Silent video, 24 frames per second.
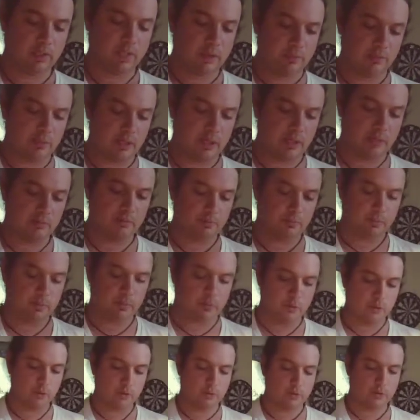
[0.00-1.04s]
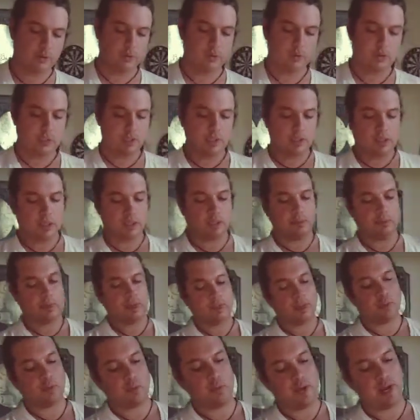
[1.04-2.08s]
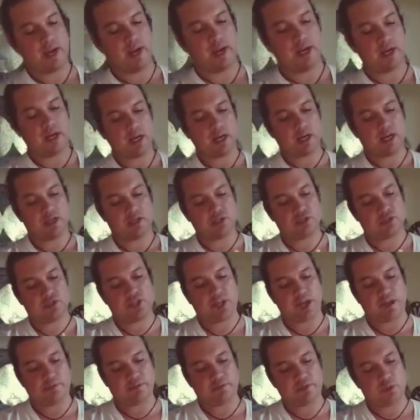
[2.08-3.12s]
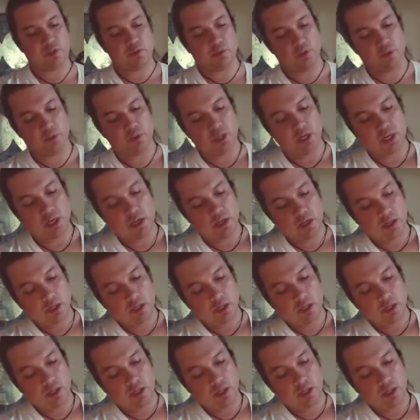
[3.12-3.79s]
Lima, Peru. By the way, I just have to